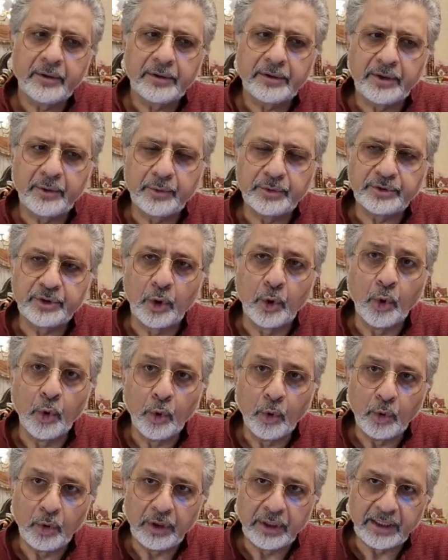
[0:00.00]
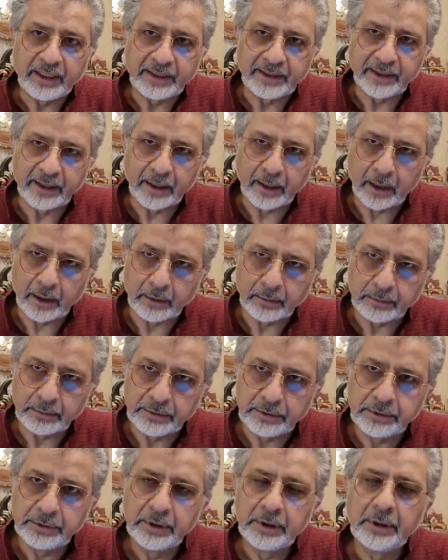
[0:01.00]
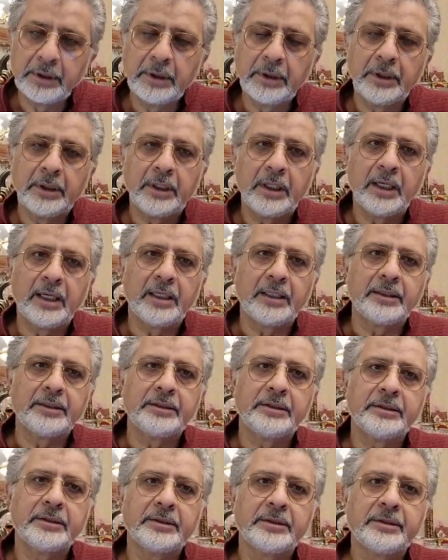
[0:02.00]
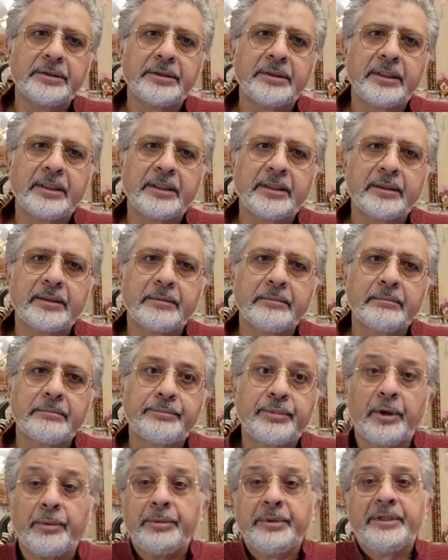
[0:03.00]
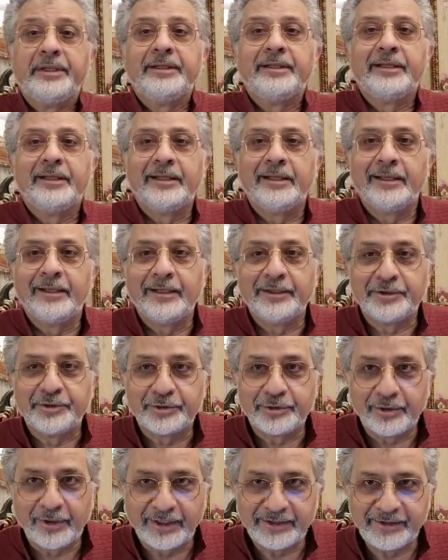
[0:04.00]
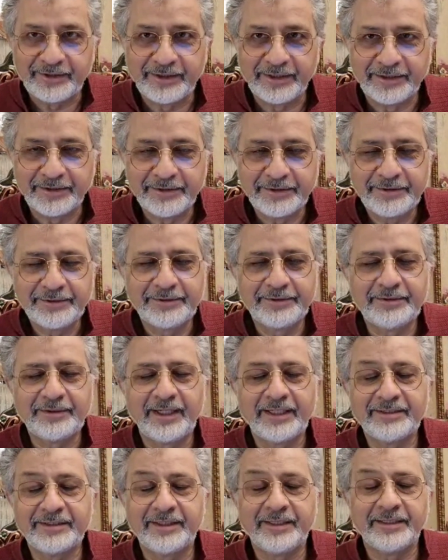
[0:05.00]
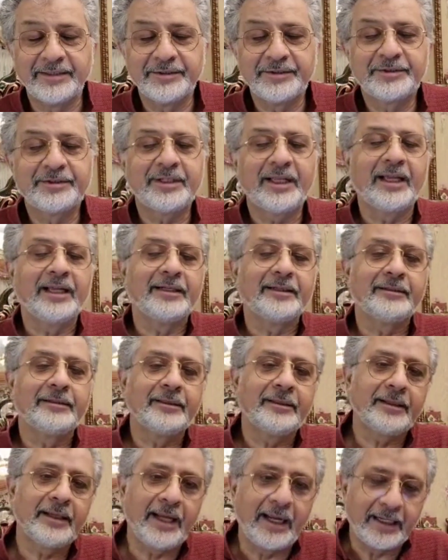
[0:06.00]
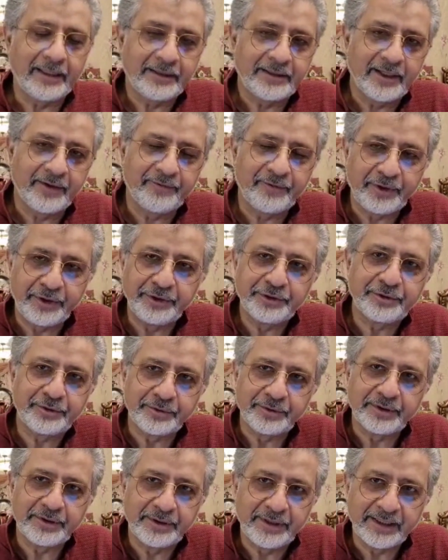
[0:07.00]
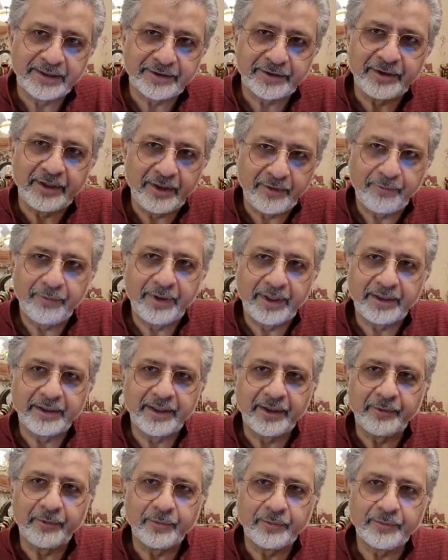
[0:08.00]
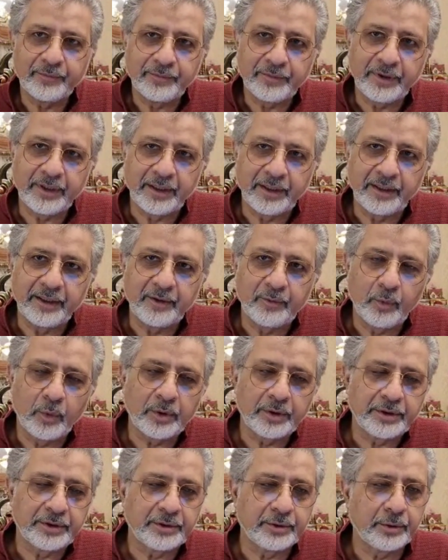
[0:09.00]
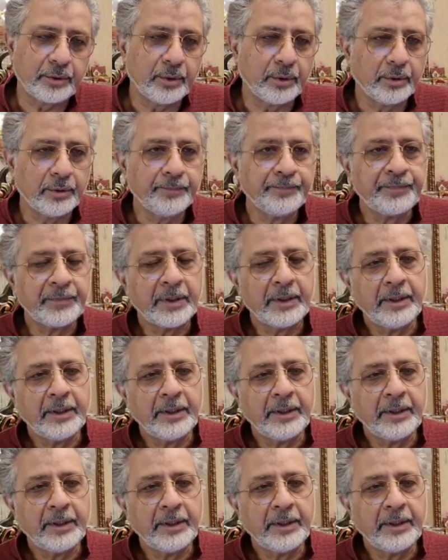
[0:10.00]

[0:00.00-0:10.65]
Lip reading: There was a hole in the ground, and probably its residents and ant have reached to the destiny where it wanted to go.